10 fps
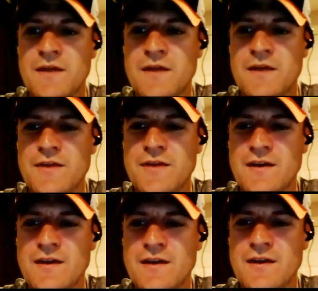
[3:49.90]
think
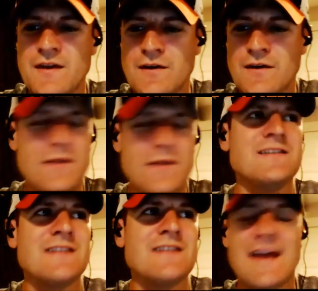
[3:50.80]
at the
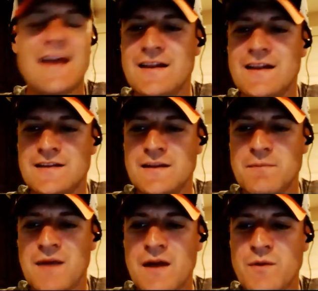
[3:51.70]
beginning of the season I
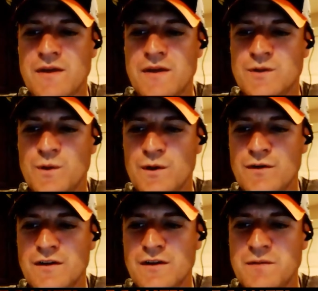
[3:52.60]
hated seeing the bye week
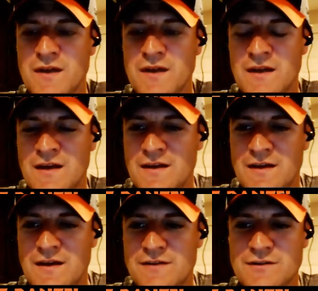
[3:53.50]
so early, but
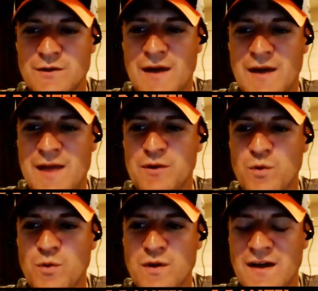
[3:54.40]
it just so
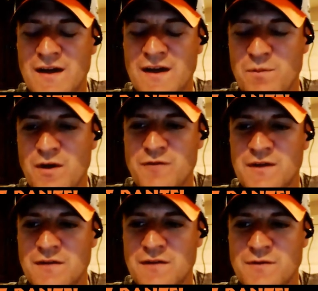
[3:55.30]
happened to work out
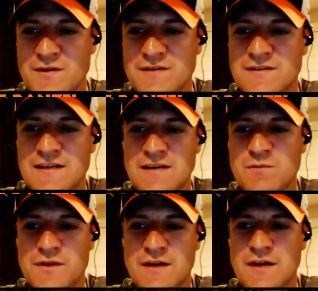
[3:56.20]
perfectly for this
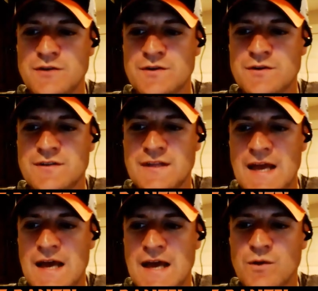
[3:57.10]
team with the injuries that
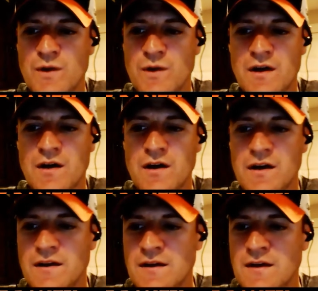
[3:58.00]
they had going
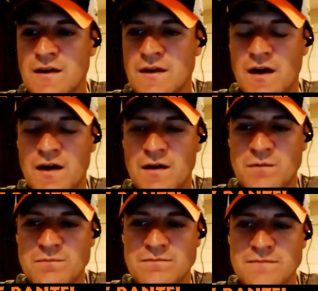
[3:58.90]
on.
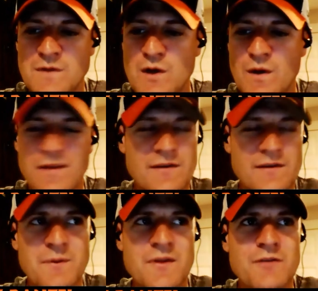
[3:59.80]

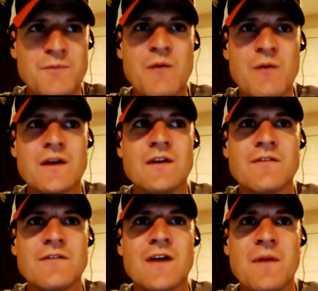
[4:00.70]
This bye week
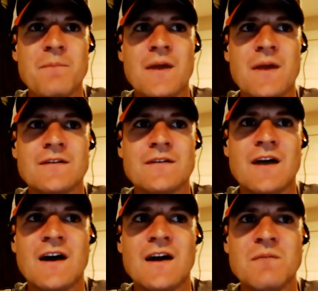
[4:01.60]
couldn't have come at a better
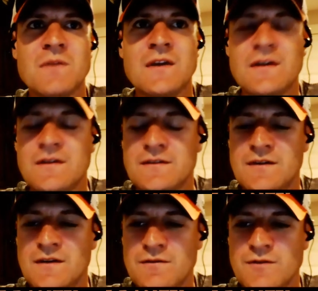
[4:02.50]
time
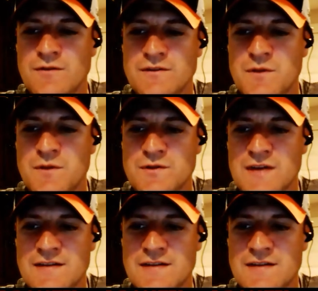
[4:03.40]
for some of those guys